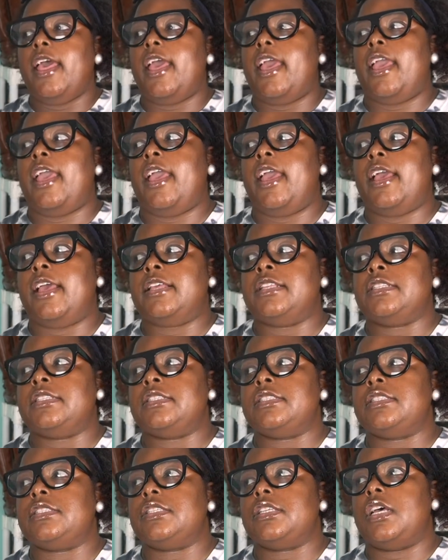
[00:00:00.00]

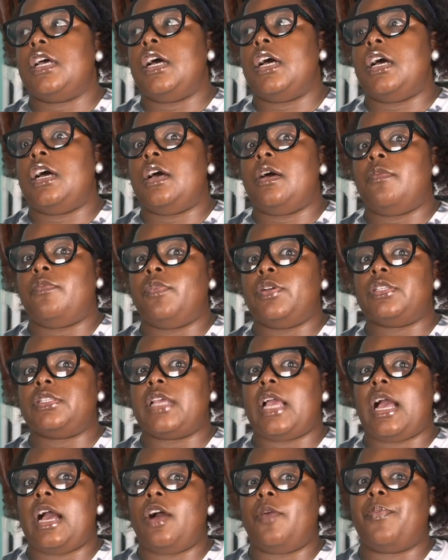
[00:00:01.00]
And
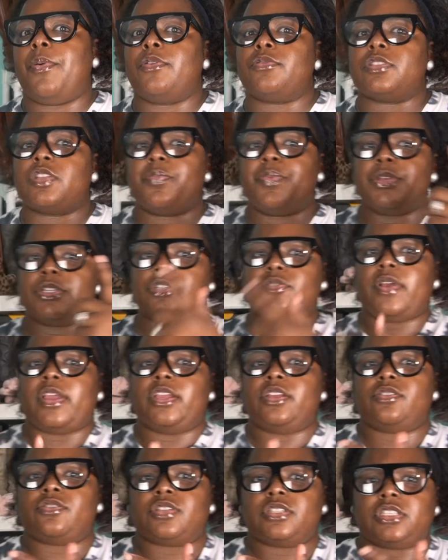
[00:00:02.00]
which I'll post a picture right
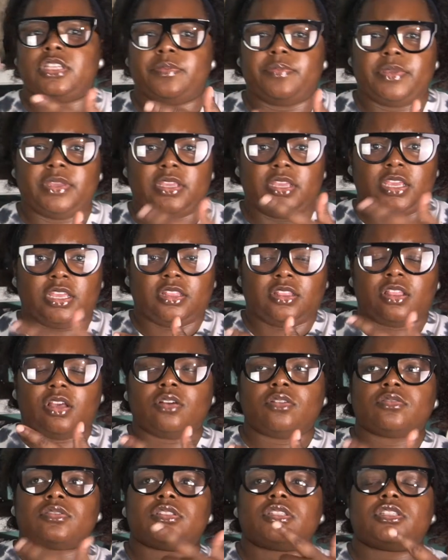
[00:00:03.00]
here. You can see me in
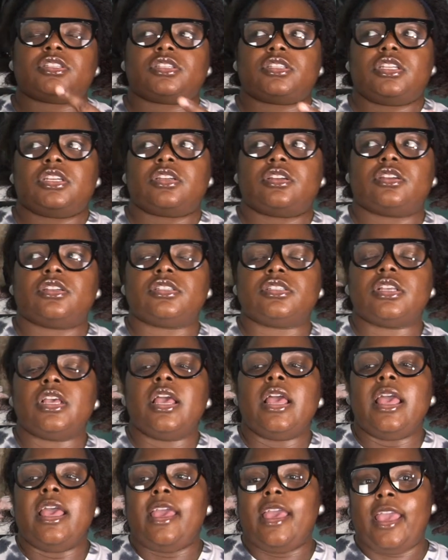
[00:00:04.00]
those sneakers,
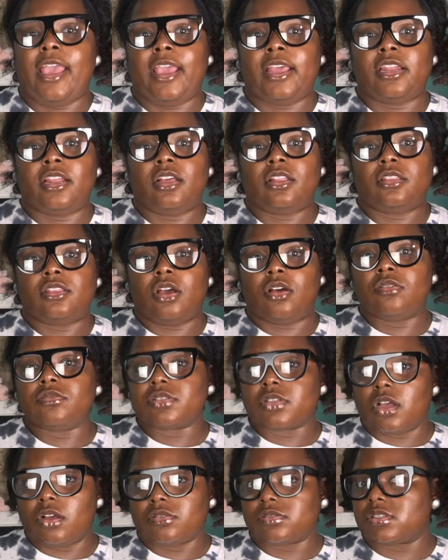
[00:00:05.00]
and
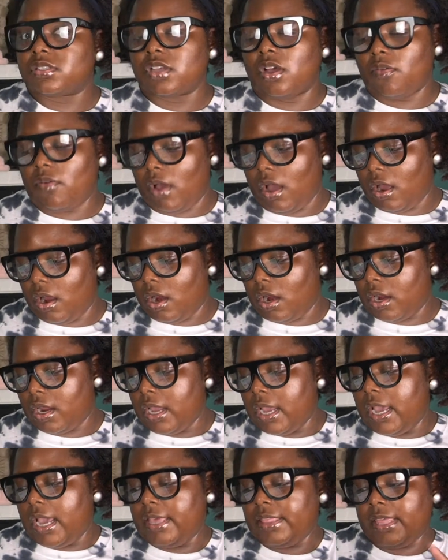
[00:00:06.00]
those go so hard,
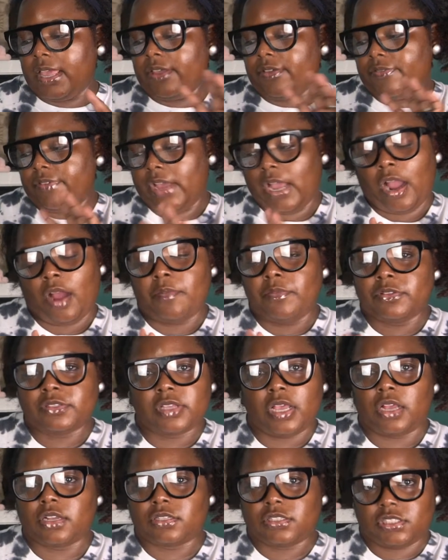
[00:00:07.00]
and they
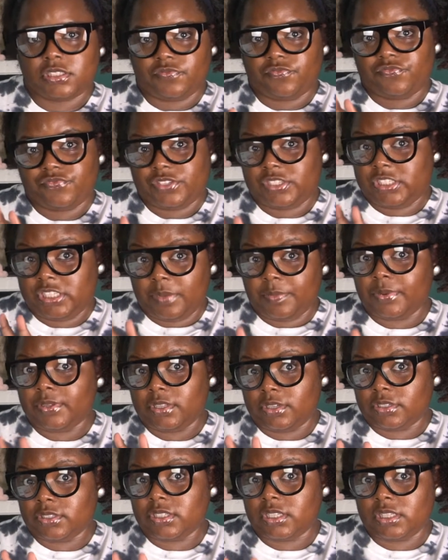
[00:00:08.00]
almost are
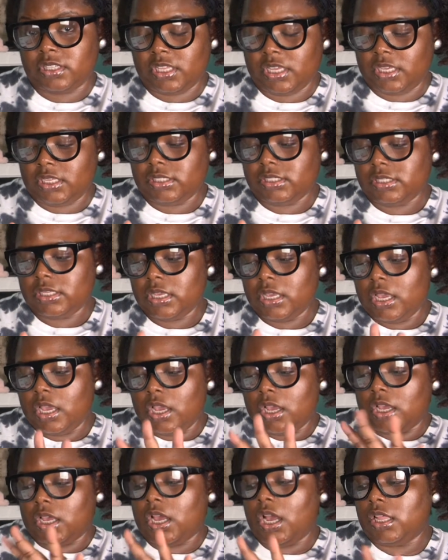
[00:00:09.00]
similar to this
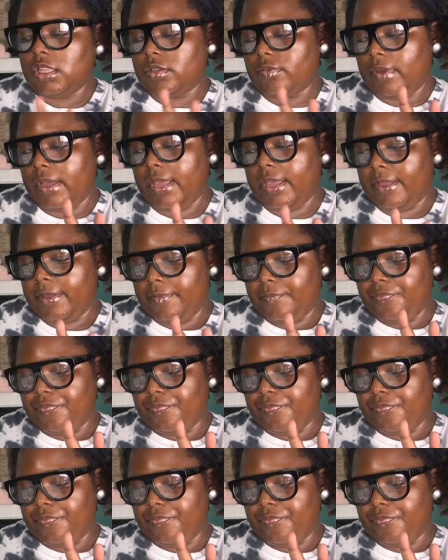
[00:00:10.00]
colorway.